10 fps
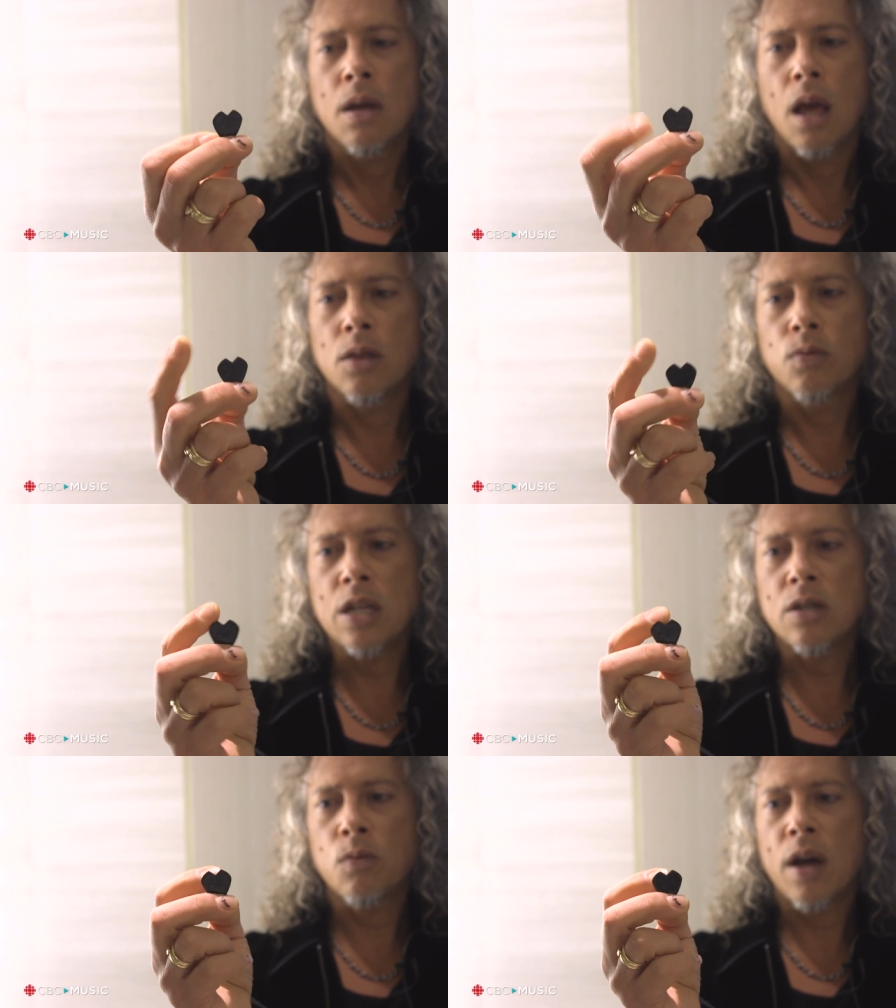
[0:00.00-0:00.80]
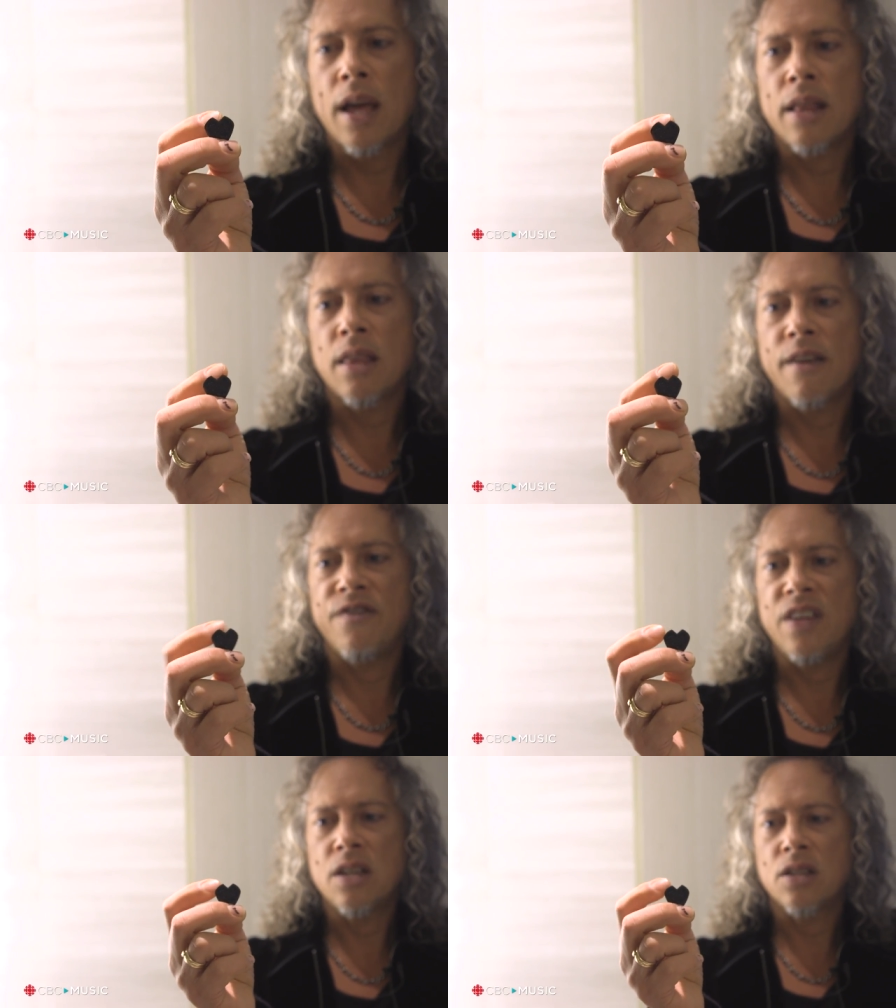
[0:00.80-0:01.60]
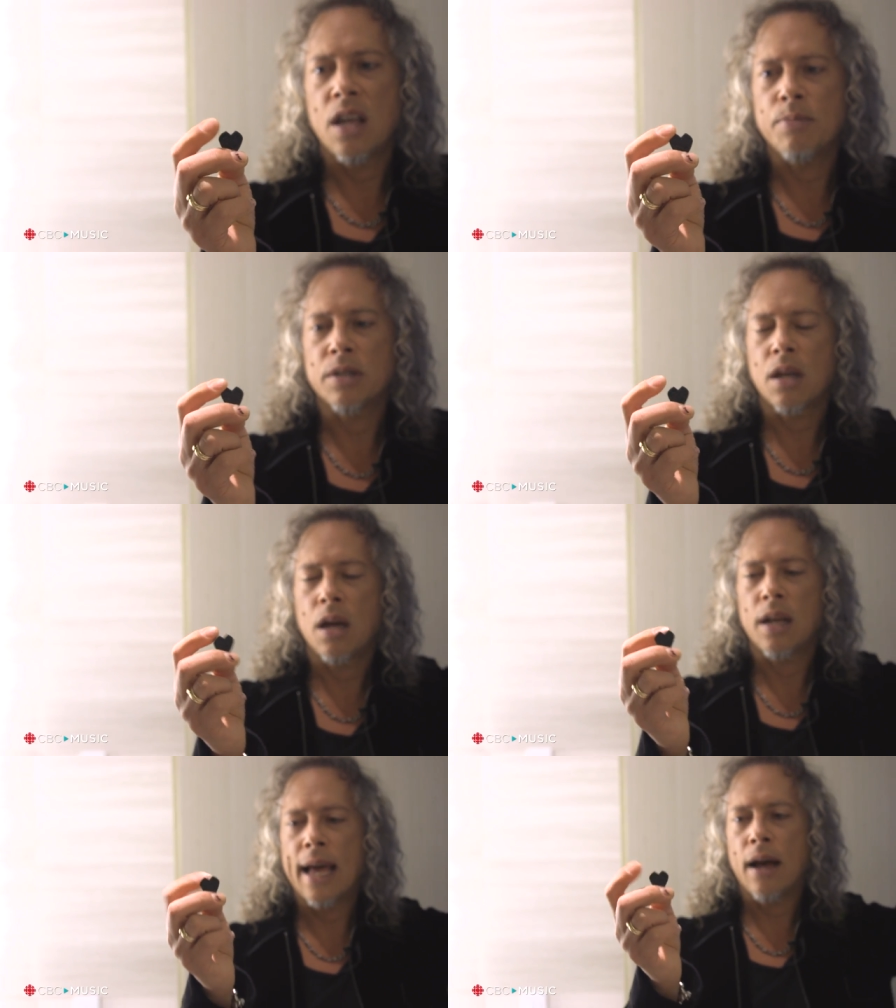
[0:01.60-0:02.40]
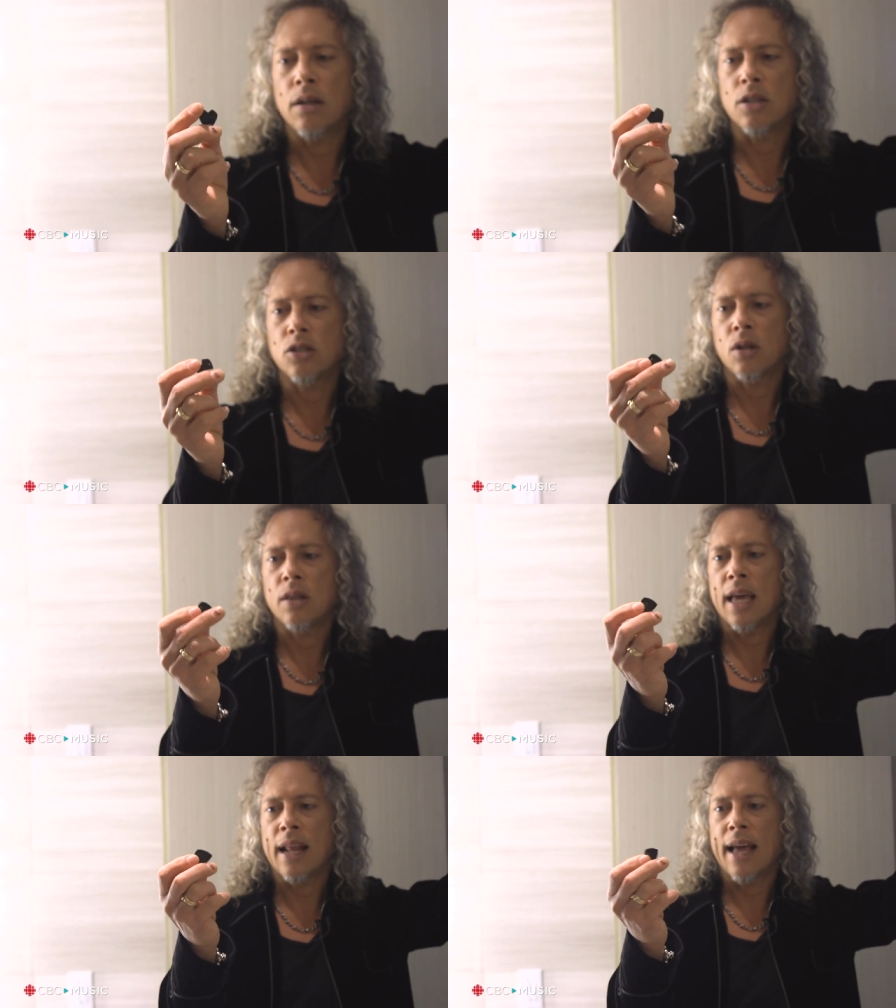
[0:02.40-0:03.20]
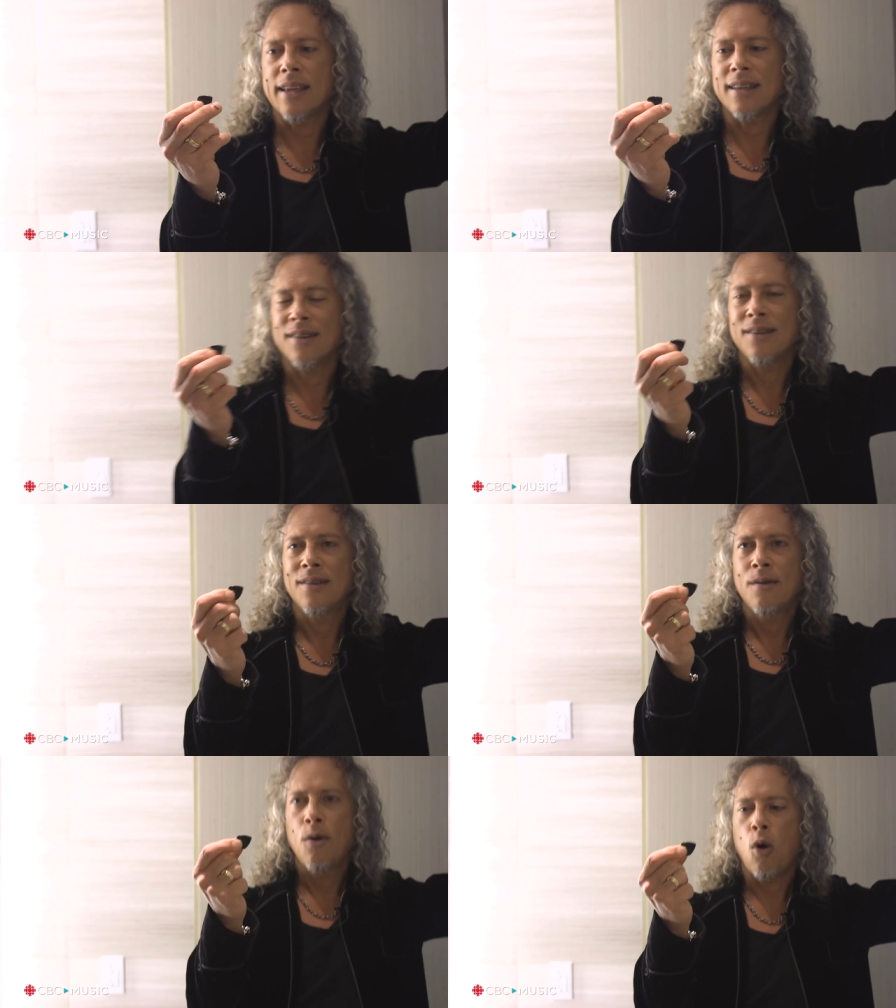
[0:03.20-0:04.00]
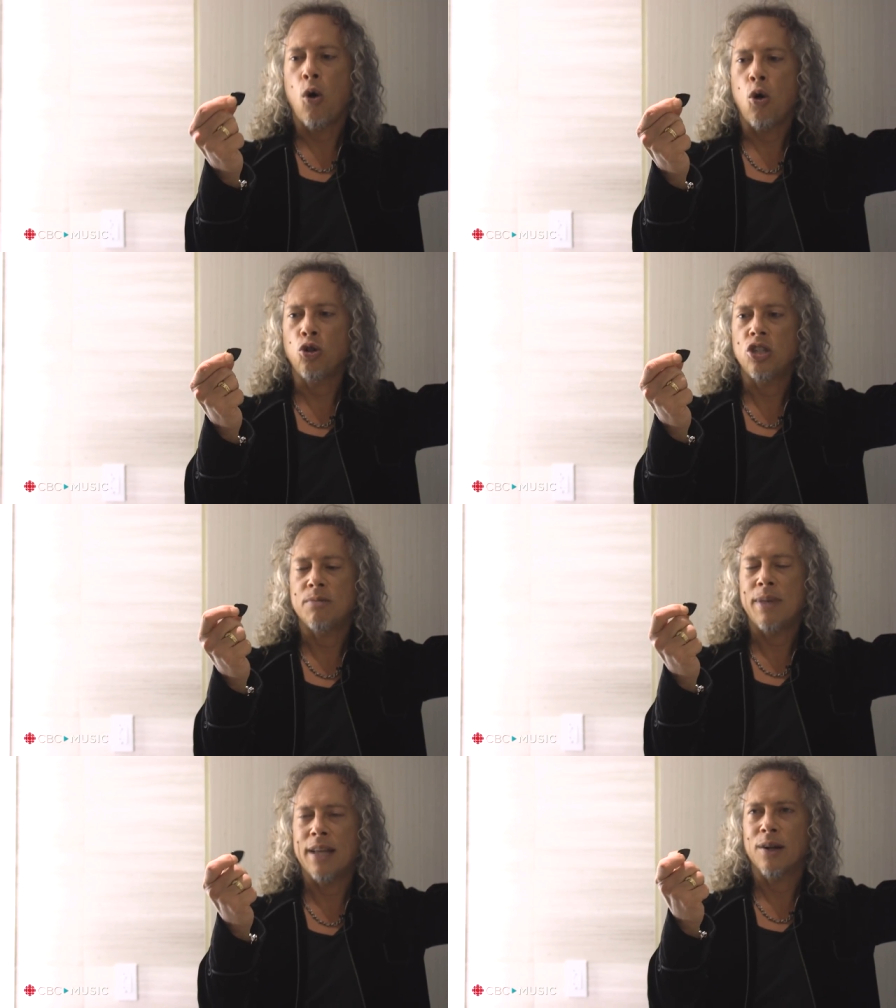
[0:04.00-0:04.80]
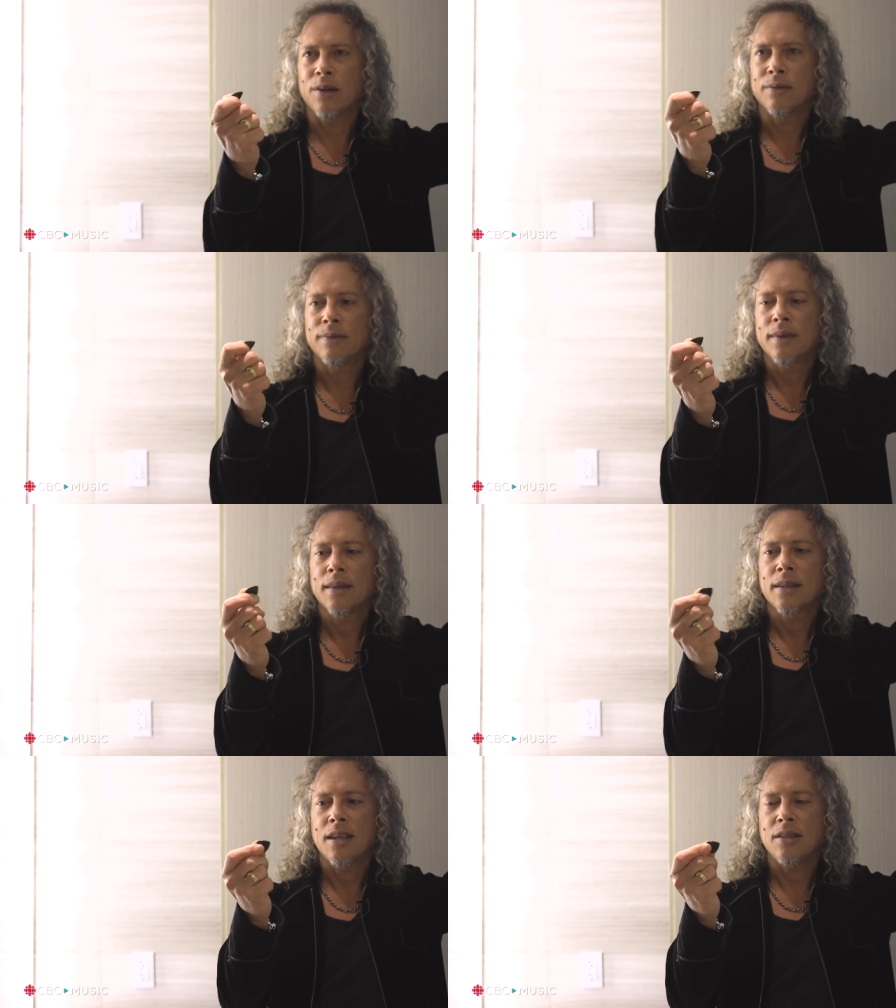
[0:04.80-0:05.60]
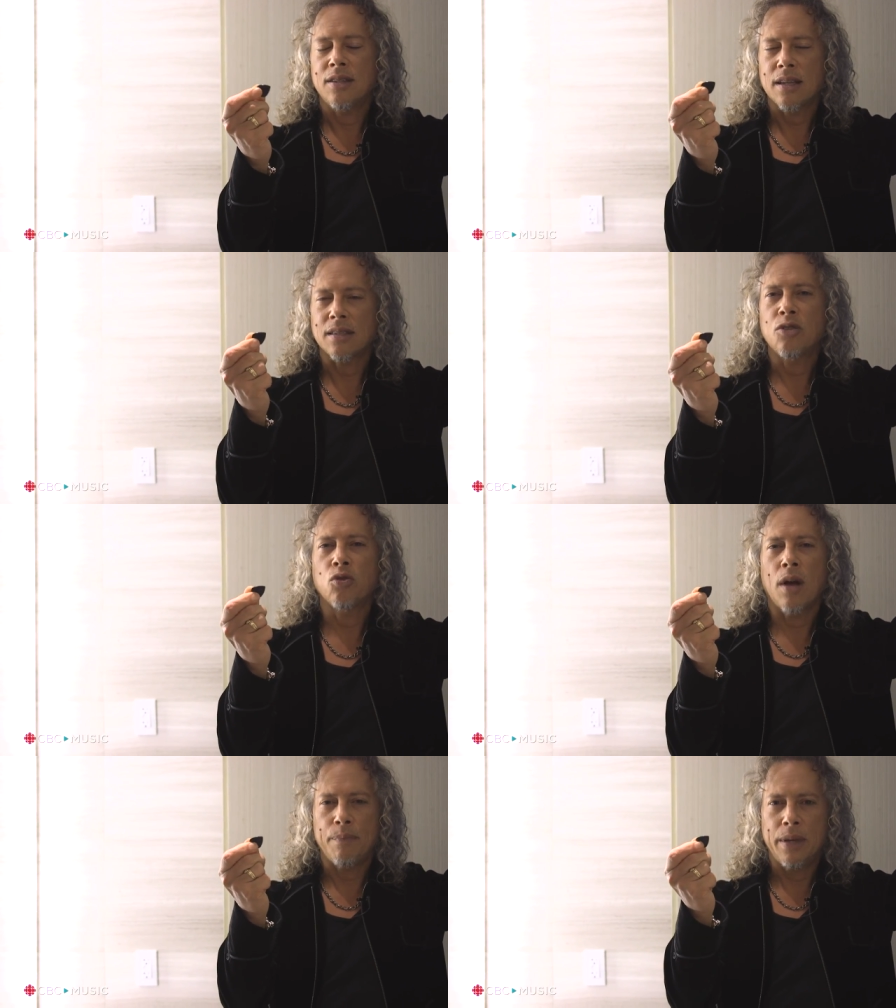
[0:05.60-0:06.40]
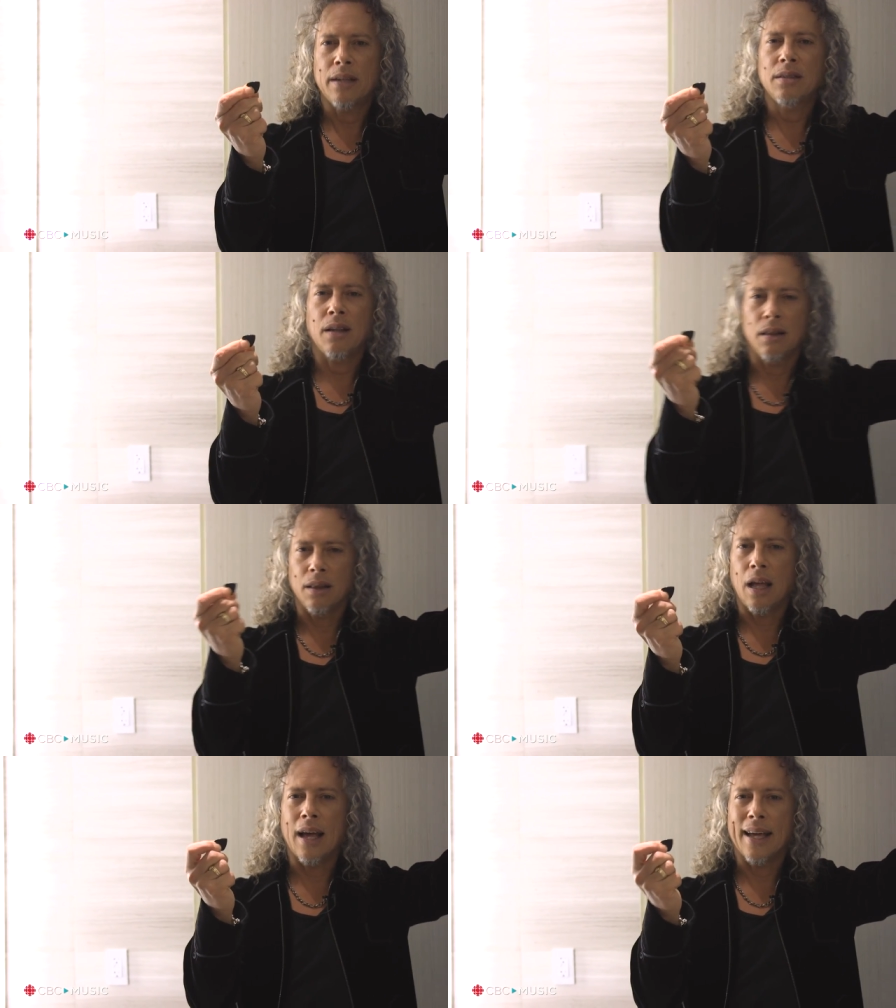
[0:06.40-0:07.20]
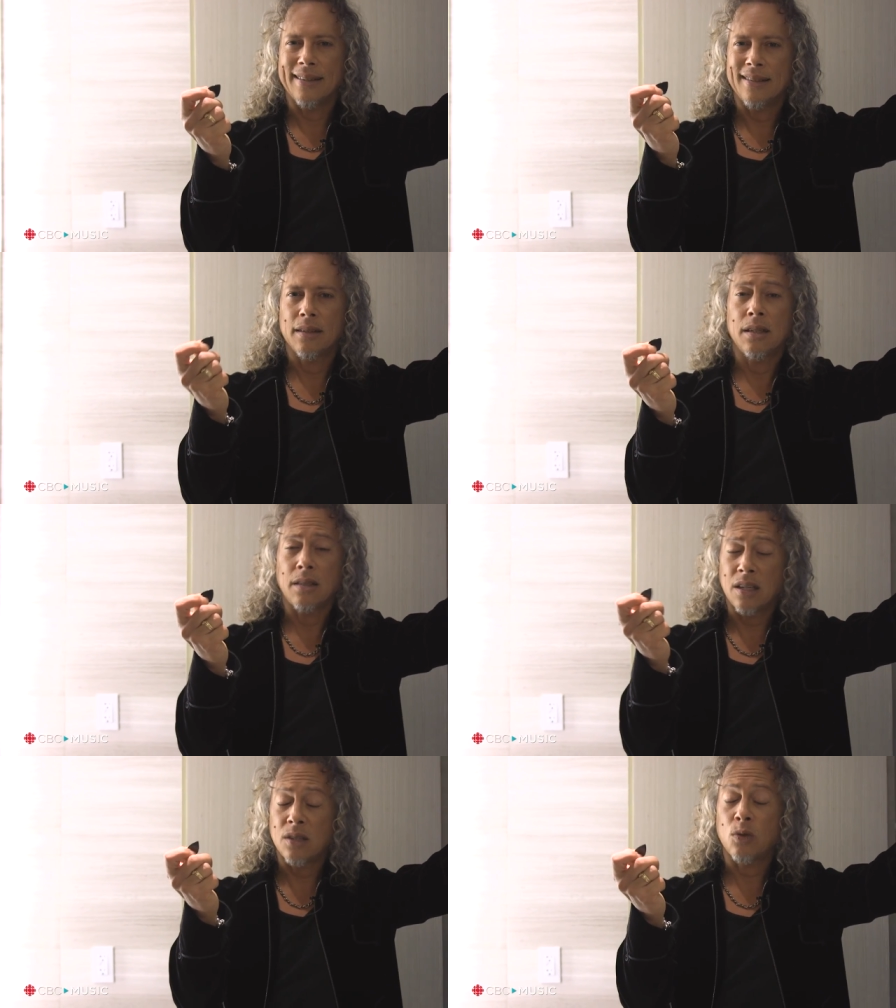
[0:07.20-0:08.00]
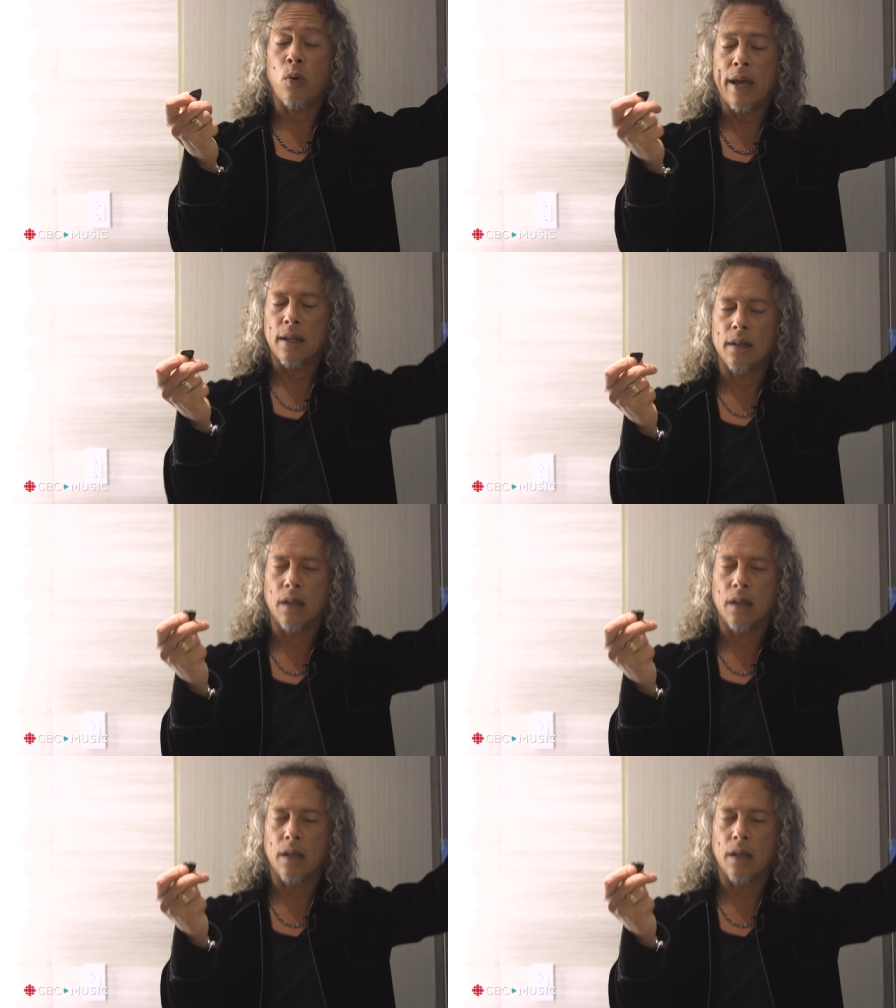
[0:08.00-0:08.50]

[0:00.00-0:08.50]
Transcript: And the reason why that V shape is cut out is so that I can hold it better. Because yes, I drop picks a lot because I sweat a